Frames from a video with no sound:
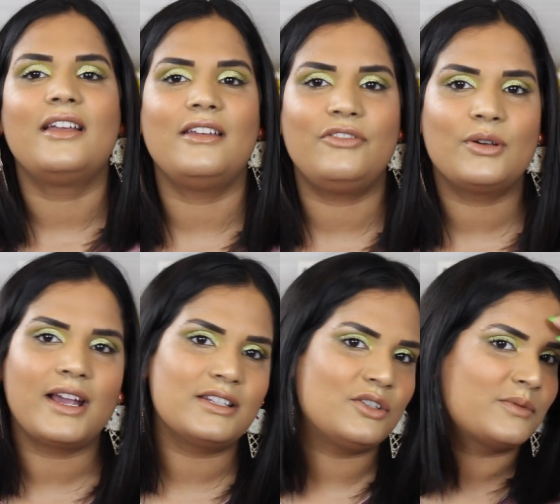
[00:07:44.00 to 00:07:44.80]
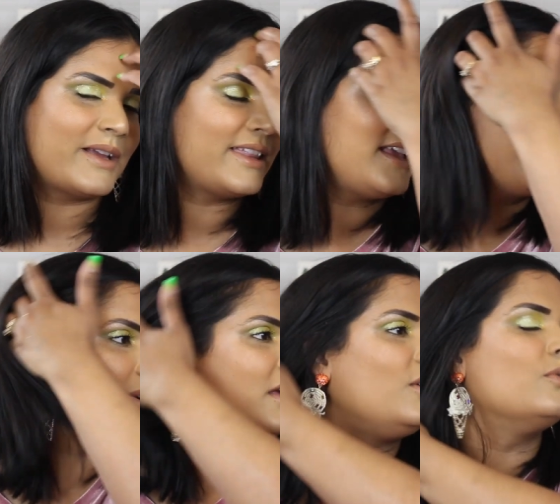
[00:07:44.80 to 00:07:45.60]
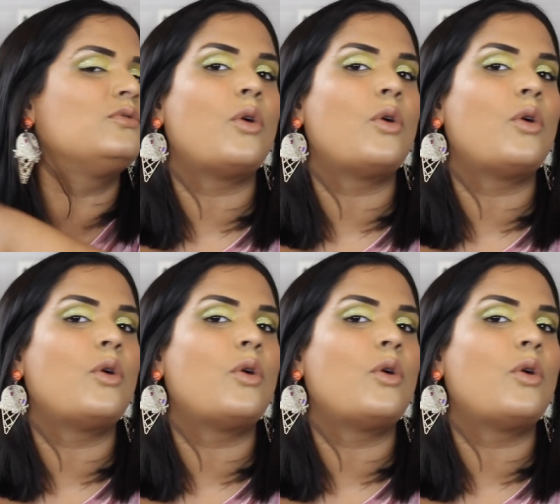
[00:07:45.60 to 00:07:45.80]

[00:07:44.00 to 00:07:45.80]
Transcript: if you guys use my link, but you